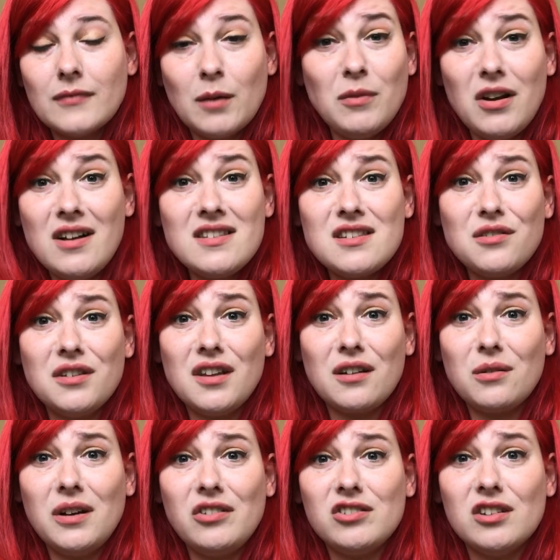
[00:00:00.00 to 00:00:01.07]
I'm not answering
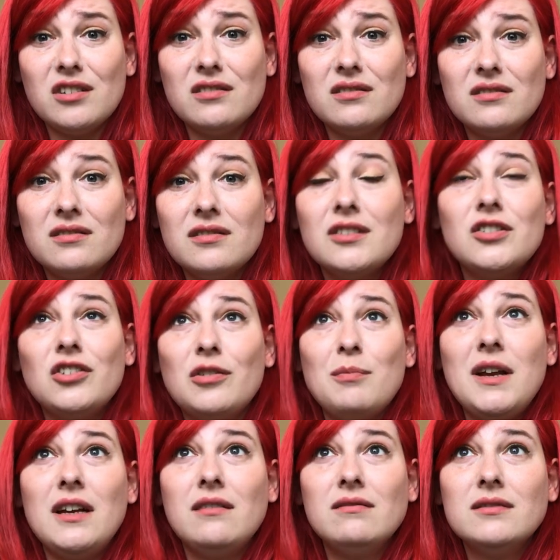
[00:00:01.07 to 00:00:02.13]
that question. It's just
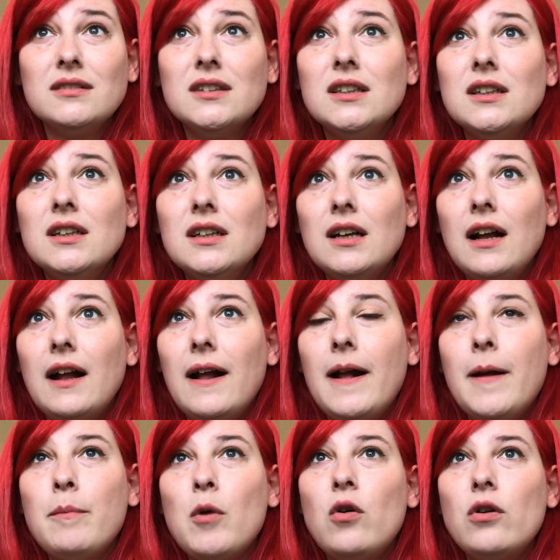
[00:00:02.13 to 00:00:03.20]
mean.
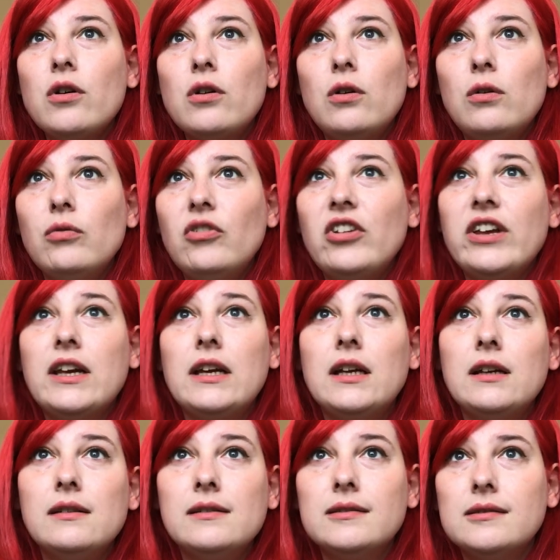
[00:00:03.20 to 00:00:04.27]
Hot or cold
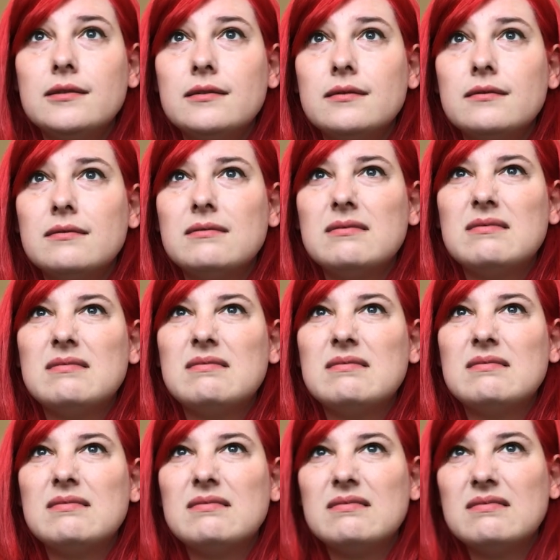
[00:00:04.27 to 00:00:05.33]
tea?
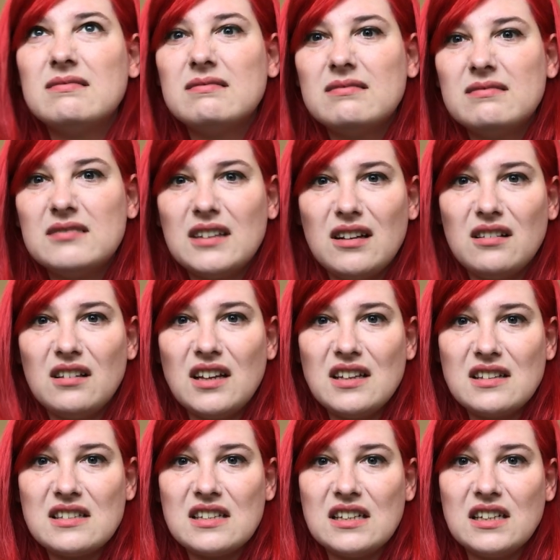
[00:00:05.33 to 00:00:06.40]
I don't
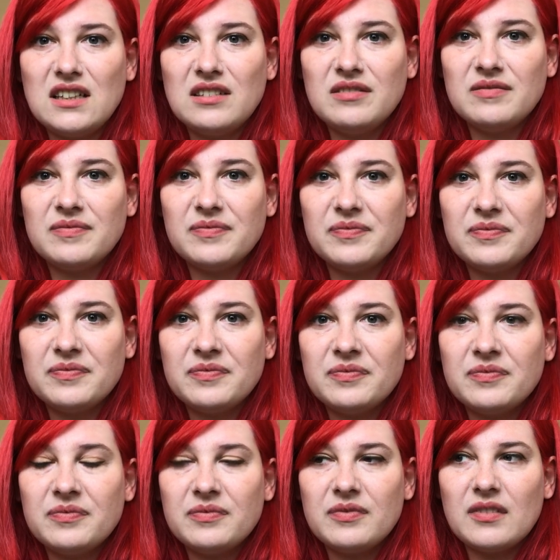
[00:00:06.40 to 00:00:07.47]
like tea.
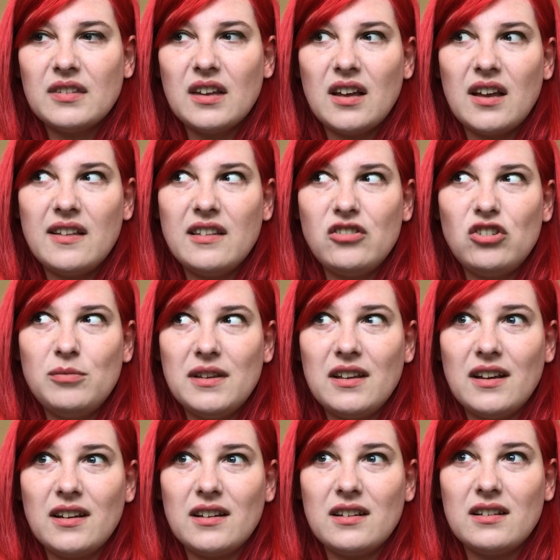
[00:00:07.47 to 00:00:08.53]
Unless you mean
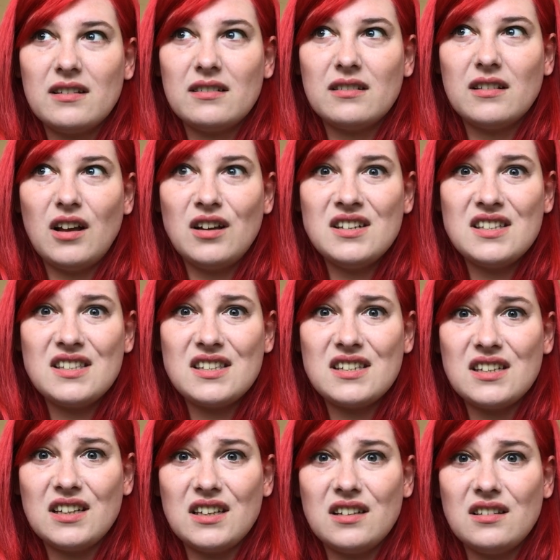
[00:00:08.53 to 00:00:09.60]
like iced
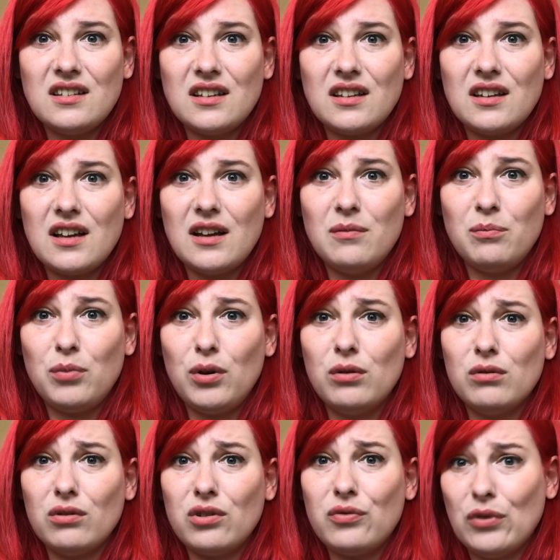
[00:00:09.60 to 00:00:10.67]
tea, like you get in
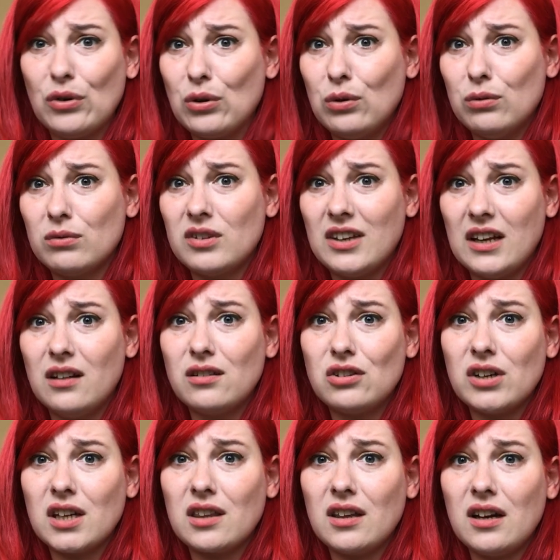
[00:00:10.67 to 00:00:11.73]
bottles for cold tea. I'd
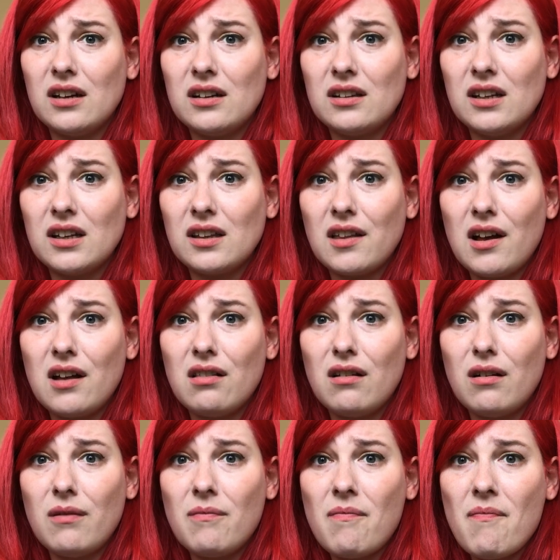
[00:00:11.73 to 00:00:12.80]
drink that. I like that a lot.